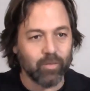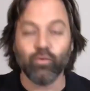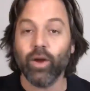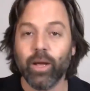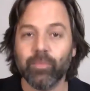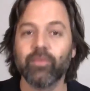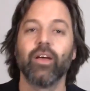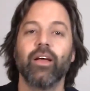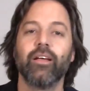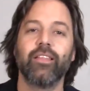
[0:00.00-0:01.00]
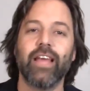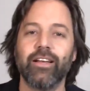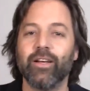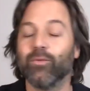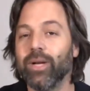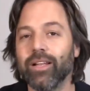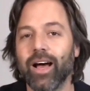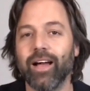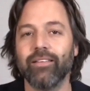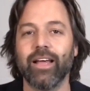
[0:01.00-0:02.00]
trips, they didn't
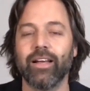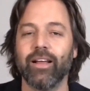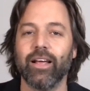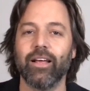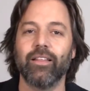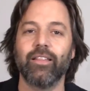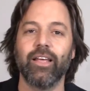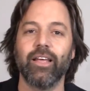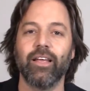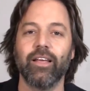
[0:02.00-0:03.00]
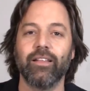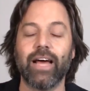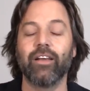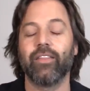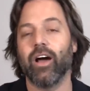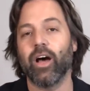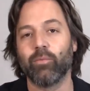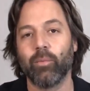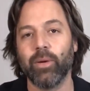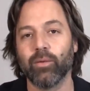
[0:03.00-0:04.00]
realize that the
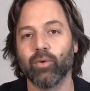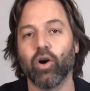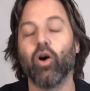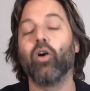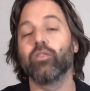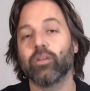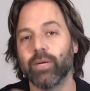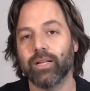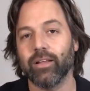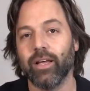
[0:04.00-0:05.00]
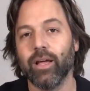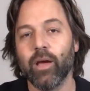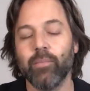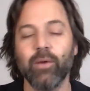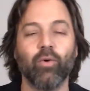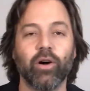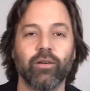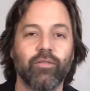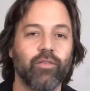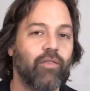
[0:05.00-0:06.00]
automobile would ultimately be one
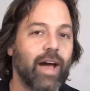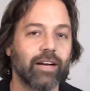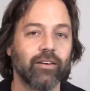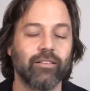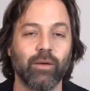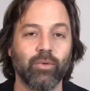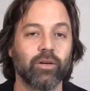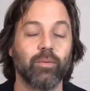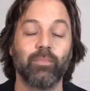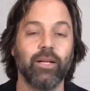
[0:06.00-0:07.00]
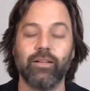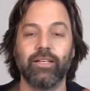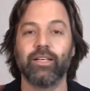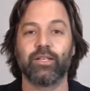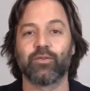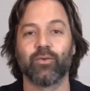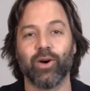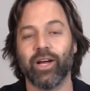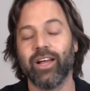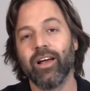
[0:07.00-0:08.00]
of the factors that would completely
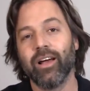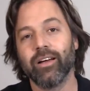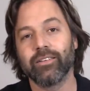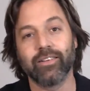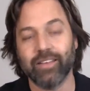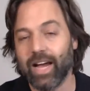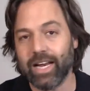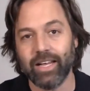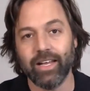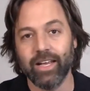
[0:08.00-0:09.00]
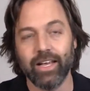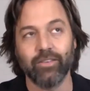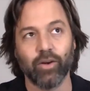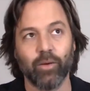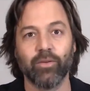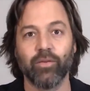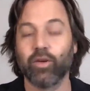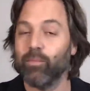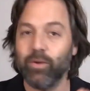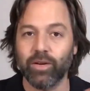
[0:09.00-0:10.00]
destroy society in terms of
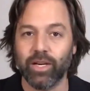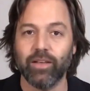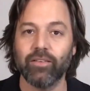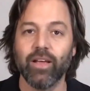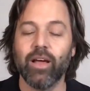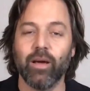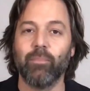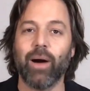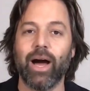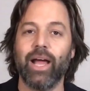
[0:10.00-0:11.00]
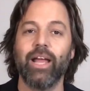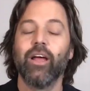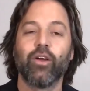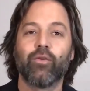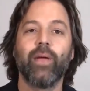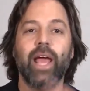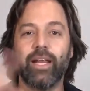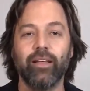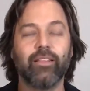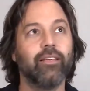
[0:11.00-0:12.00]
communities, by
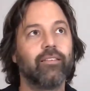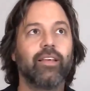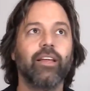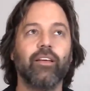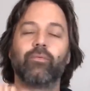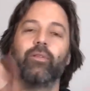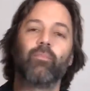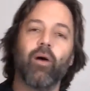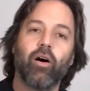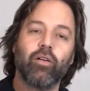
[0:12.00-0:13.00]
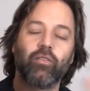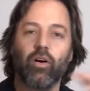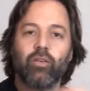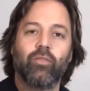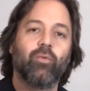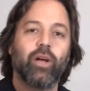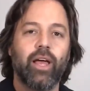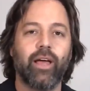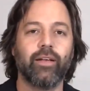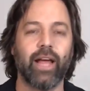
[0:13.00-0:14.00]
creating these cities with malls on the one
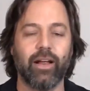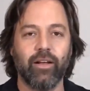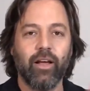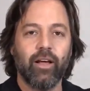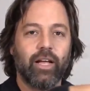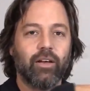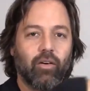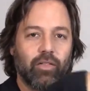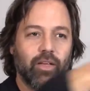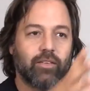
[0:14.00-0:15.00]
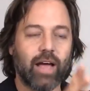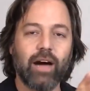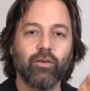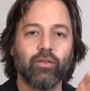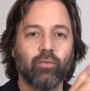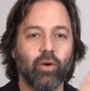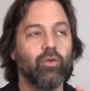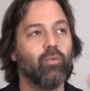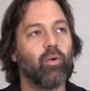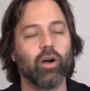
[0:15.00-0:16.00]
end and all these houses where
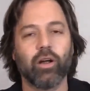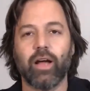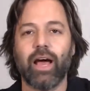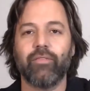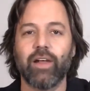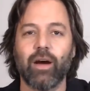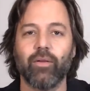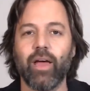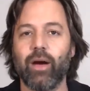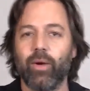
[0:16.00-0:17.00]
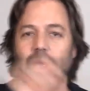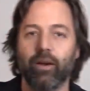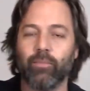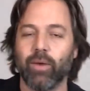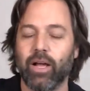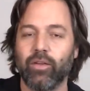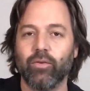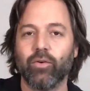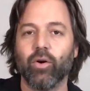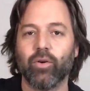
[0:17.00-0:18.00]
you work a half an hour that way and
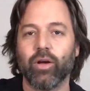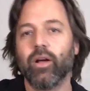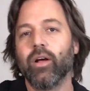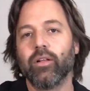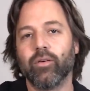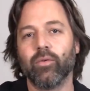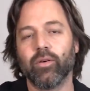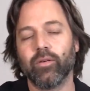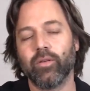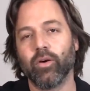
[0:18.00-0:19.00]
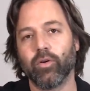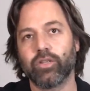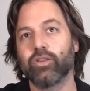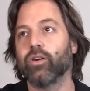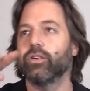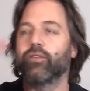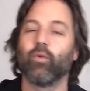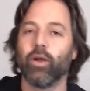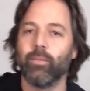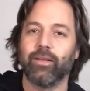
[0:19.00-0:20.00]
you go to church
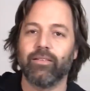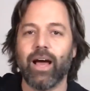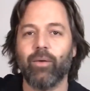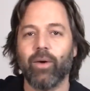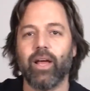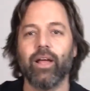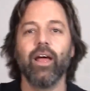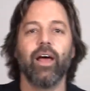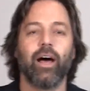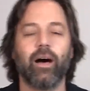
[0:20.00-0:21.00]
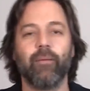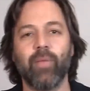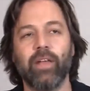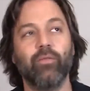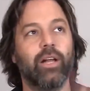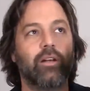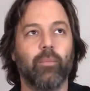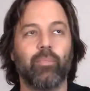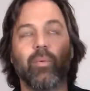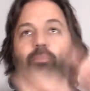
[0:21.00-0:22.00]
40 minutes that way, and you end
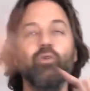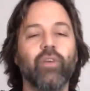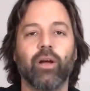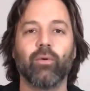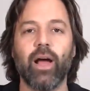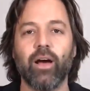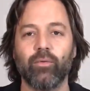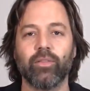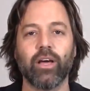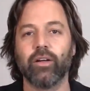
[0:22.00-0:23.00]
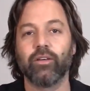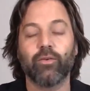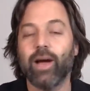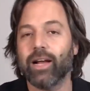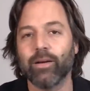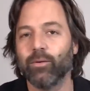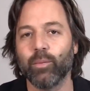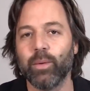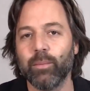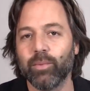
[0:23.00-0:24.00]
up moving around without interacting with
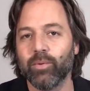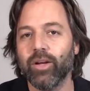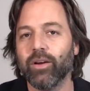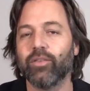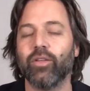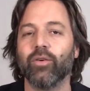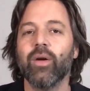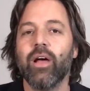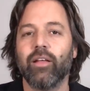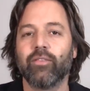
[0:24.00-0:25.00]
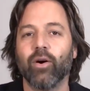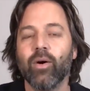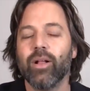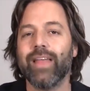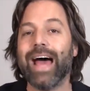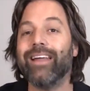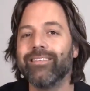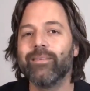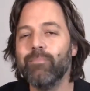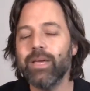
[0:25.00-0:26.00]
the people near to you. And so that
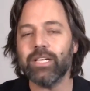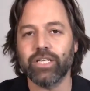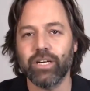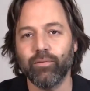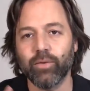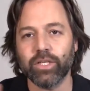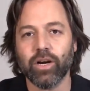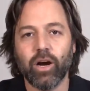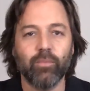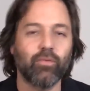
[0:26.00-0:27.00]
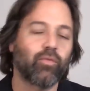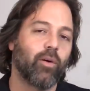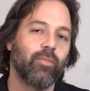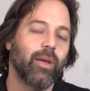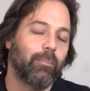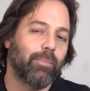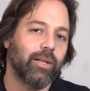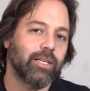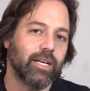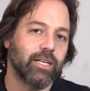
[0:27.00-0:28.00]
is the mischief which comes from the
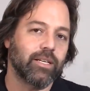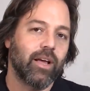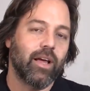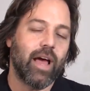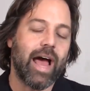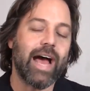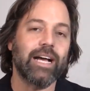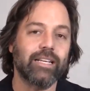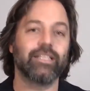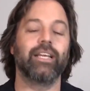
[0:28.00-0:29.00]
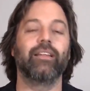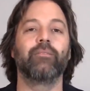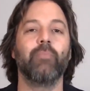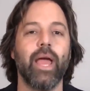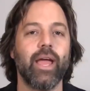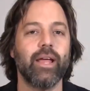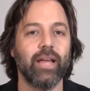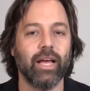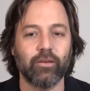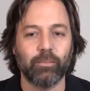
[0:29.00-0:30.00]
implicit as it is made
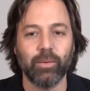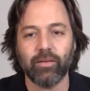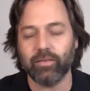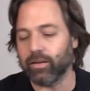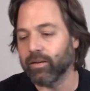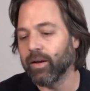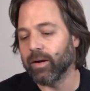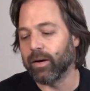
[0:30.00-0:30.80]
explicit.